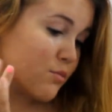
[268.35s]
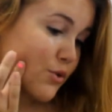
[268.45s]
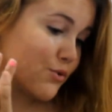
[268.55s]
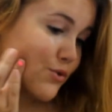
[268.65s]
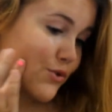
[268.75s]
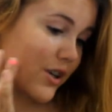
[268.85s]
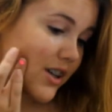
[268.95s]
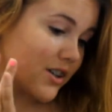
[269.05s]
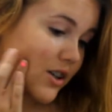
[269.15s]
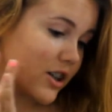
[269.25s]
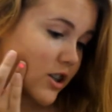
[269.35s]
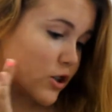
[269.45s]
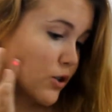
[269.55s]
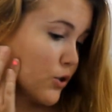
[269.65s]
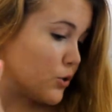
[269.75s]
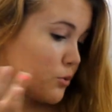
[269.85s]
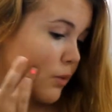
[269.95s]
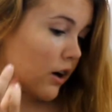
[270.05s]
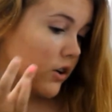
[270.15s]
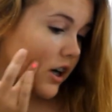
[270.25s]
move straight on to
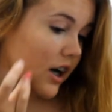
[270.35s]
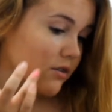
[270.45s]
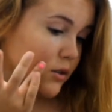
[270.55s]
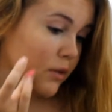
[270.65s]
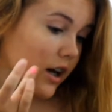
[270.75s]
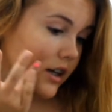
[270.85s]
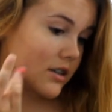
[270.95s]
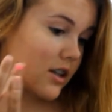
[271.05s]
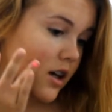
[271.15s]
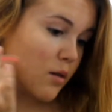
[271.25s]
powder after my eyes.